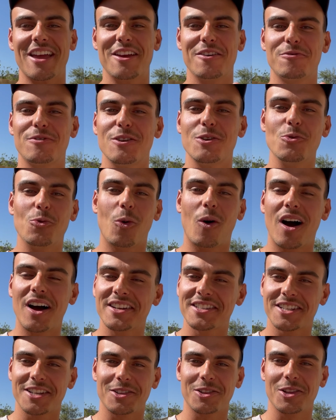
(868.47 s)
if you
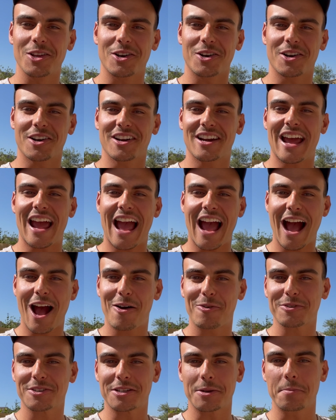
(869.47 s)
want to learn
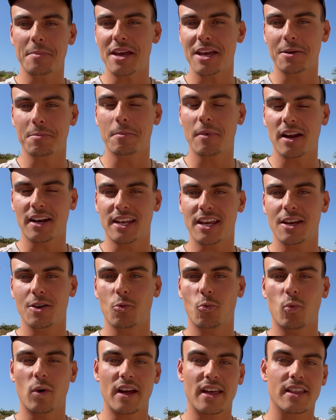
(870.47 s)
how to make money
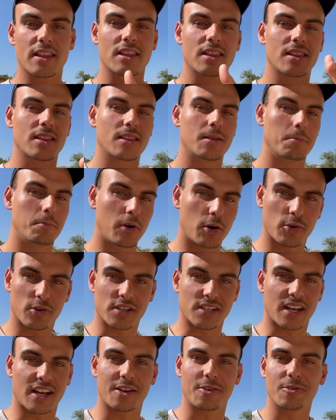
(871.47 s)
with
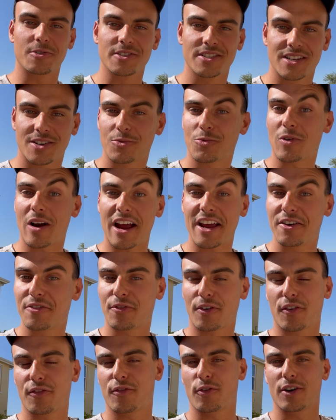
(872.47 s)
motorcycles and ride
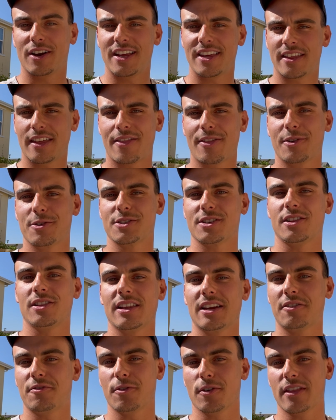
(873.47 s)
for free, then there's a
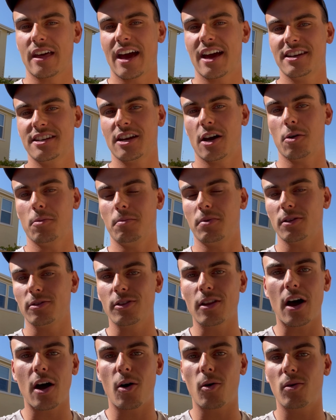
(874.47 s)
link for that down
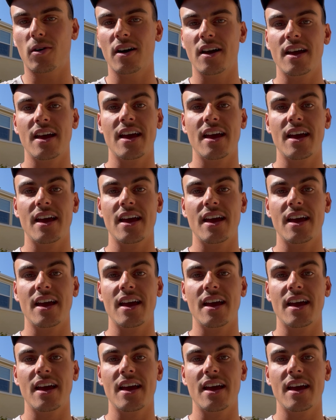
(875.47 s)
below.